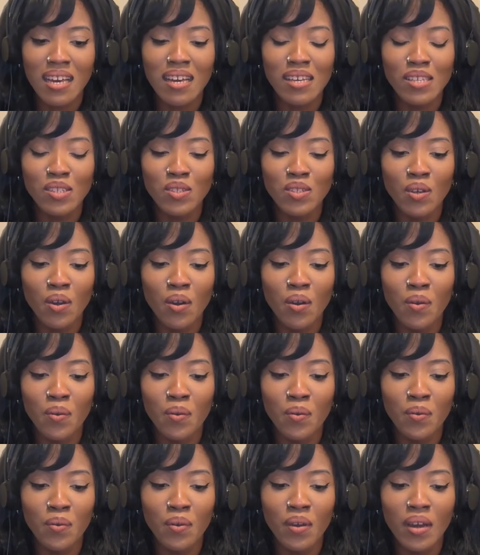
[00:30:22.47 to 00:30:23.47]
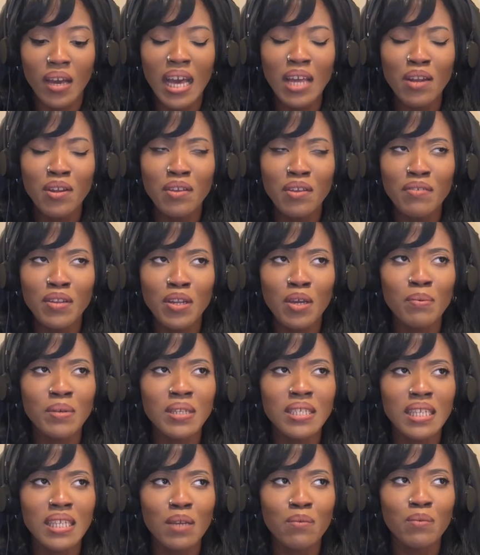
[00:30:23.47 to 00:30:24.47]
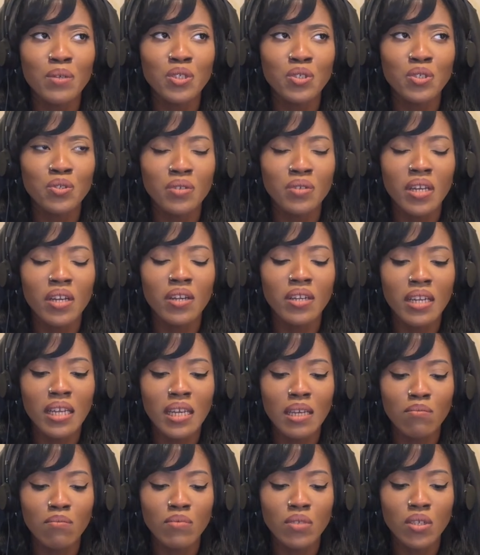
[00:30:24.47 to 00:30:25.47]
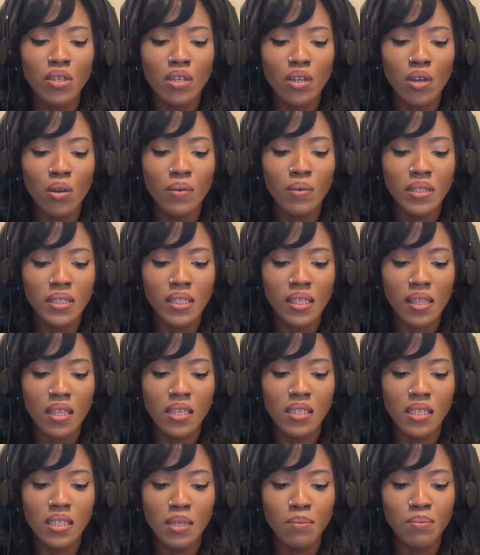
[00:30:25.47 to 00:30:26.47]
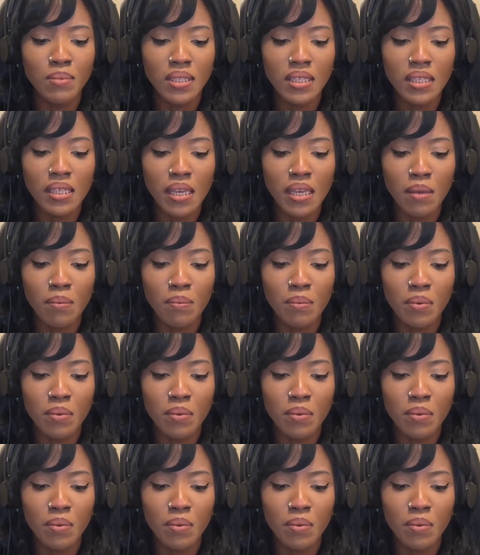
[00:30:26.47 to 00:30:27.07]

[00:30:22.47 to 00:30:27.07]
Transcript: So I don't even know what triggered him to go into the deep sleep,